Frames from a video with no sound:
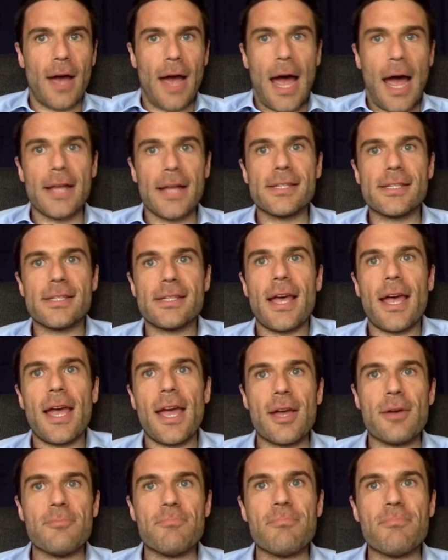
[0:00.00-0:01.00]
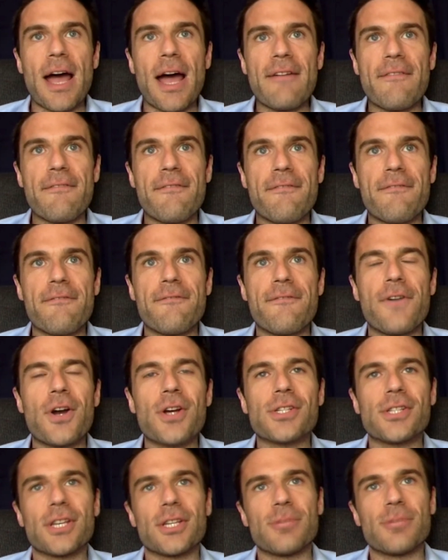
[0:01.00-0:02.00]
I'd say my
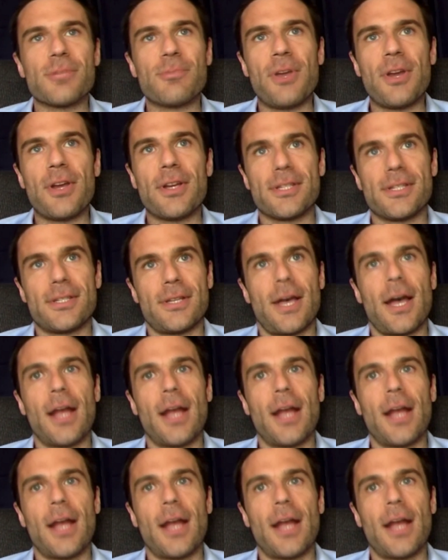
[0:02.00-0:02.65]
first experience,